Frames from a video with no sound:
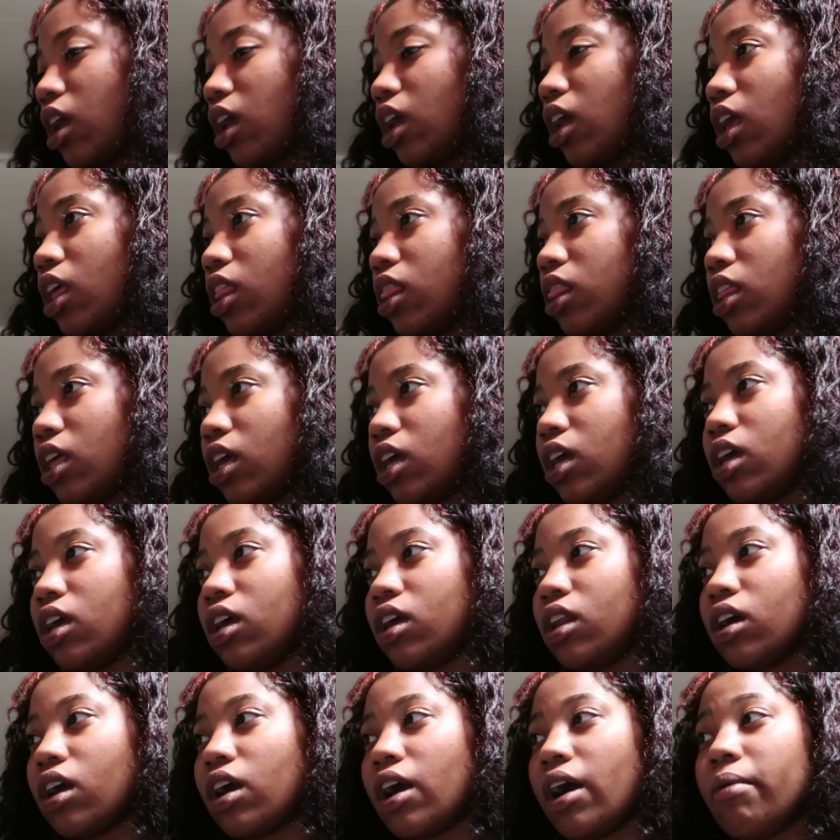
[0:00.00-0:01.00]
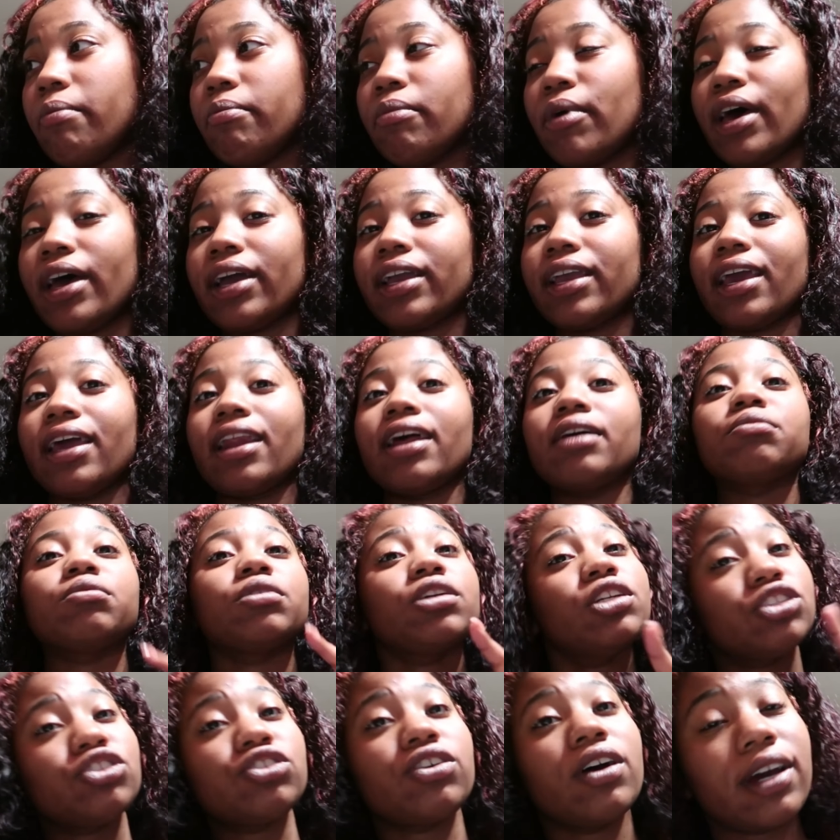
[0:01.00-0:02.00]
And then come back. And I
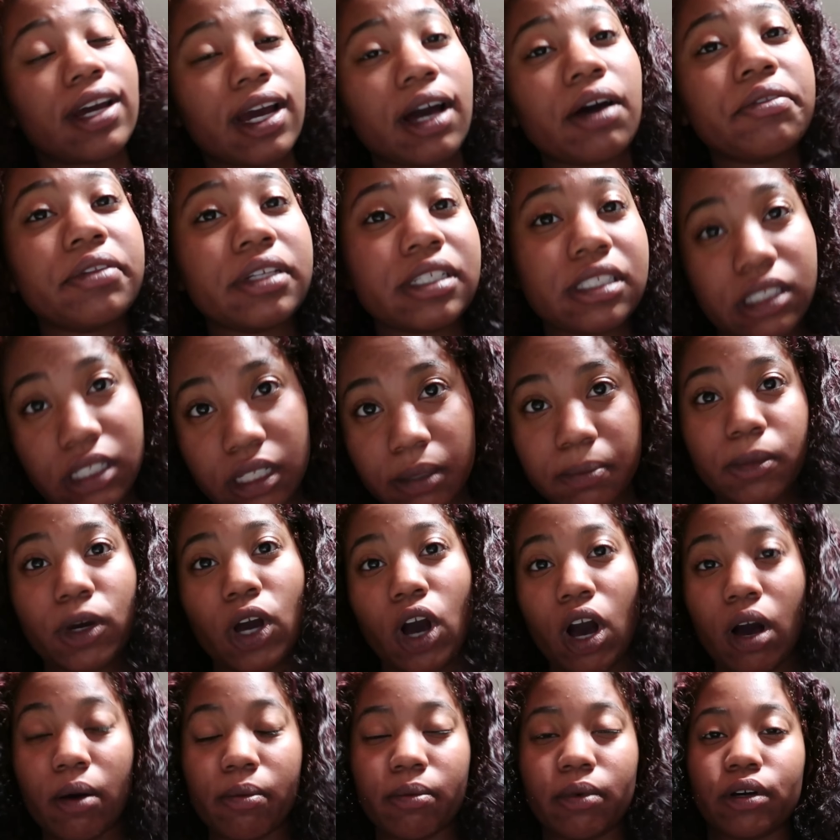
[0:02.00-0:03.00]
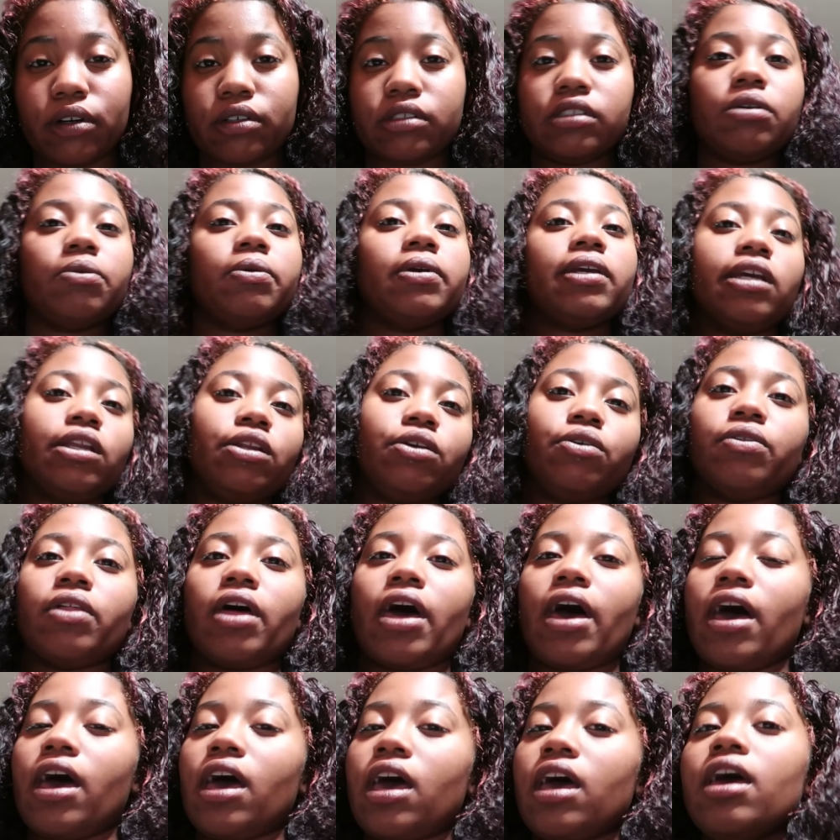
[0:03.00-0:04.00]
want to try out these lip combos. So we can do
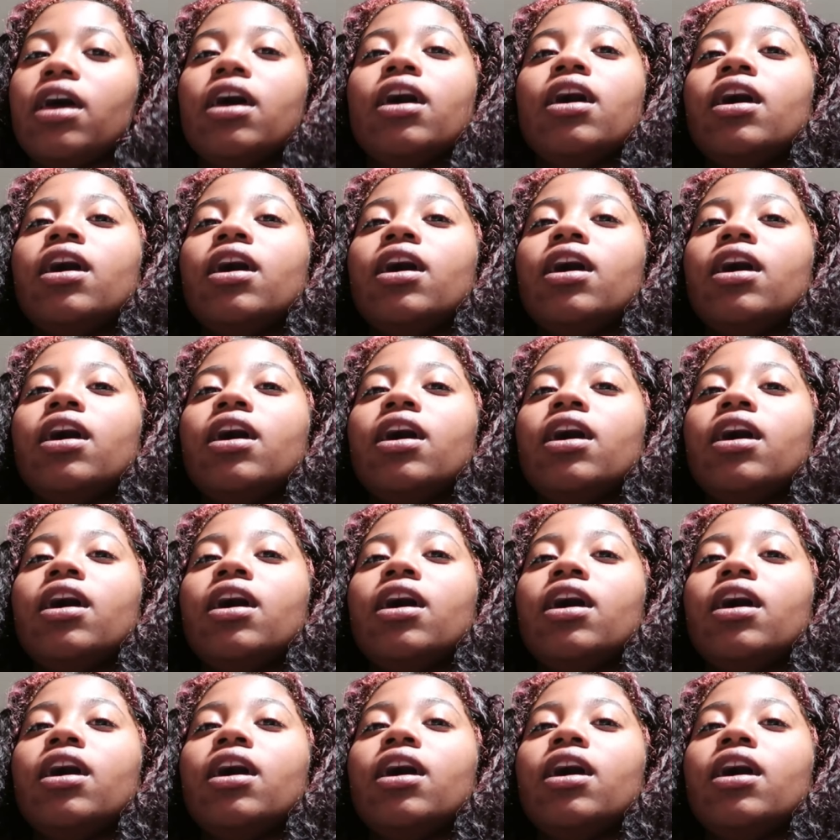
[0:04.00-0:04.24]
that.